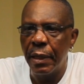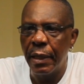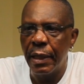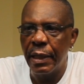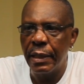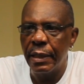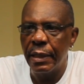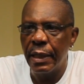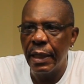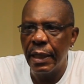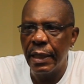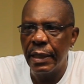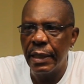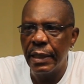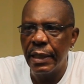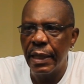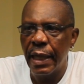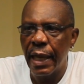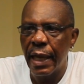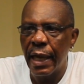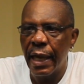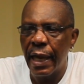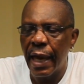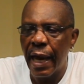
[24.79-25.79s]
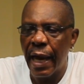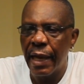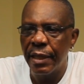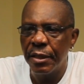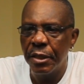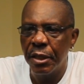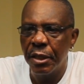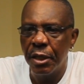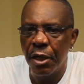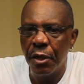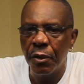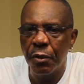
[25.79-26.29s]
And
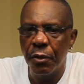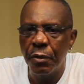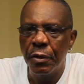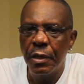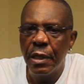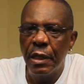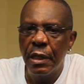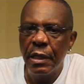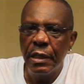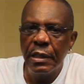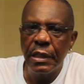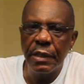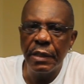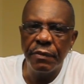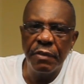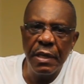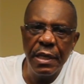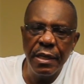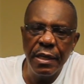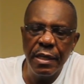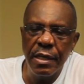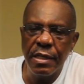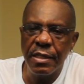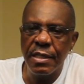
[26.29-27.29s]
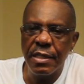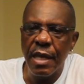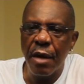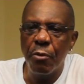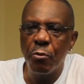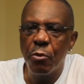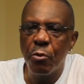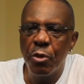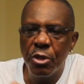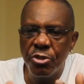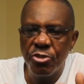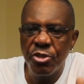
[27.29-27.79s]
you know, the thing is, I
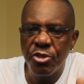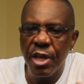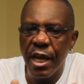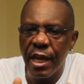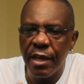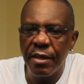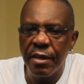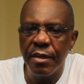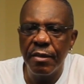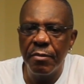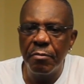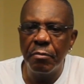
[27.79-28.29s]
wish that